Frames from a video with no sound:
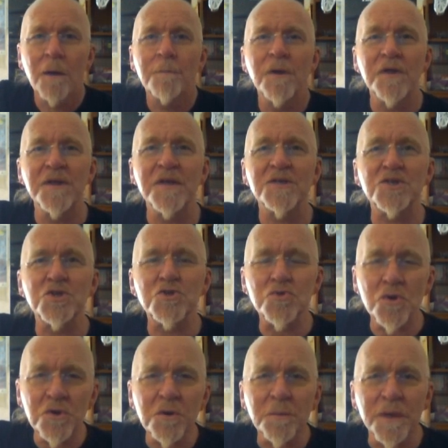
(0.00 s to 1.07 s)
But the
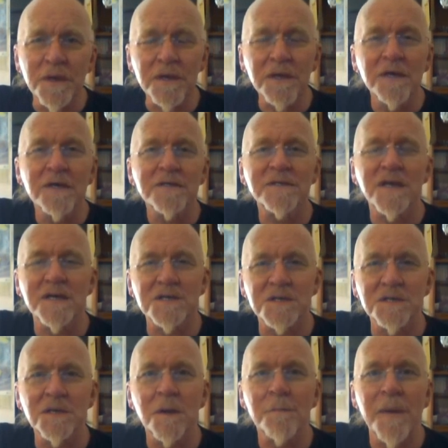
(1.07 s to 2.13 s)
astronomy
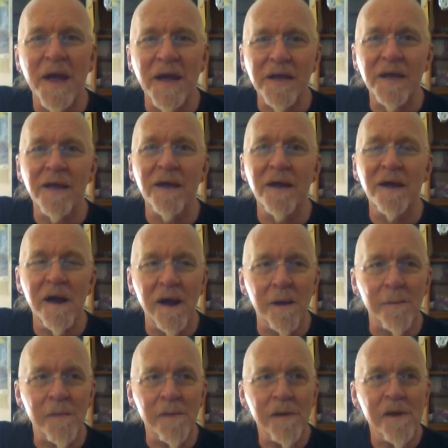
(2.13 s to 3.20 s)
doesn't back it
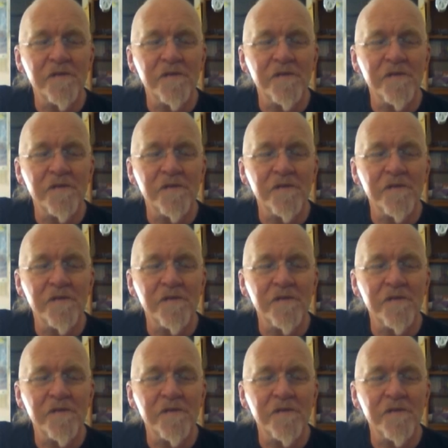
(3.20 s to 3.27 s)
up.